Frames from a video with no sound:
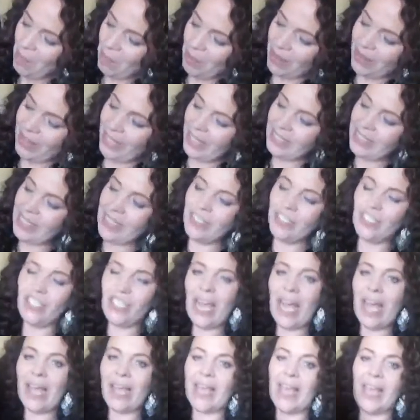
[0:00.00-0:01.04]
But this is
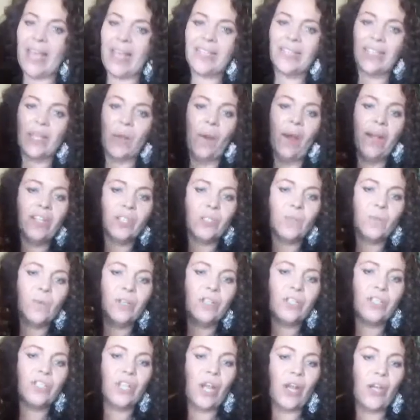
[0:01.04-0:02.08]
Jackie, so I just
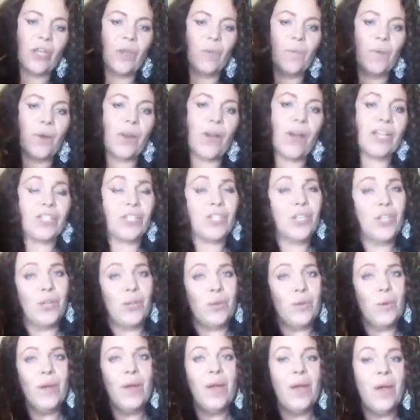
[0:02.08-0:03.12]
want to show you what I
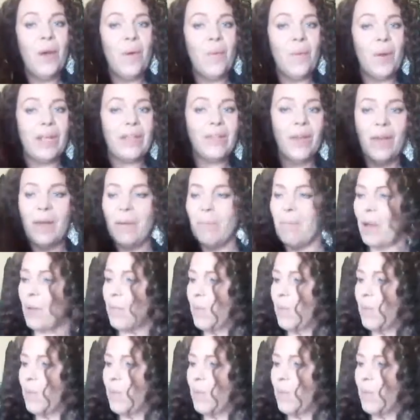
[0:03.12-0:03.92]
do with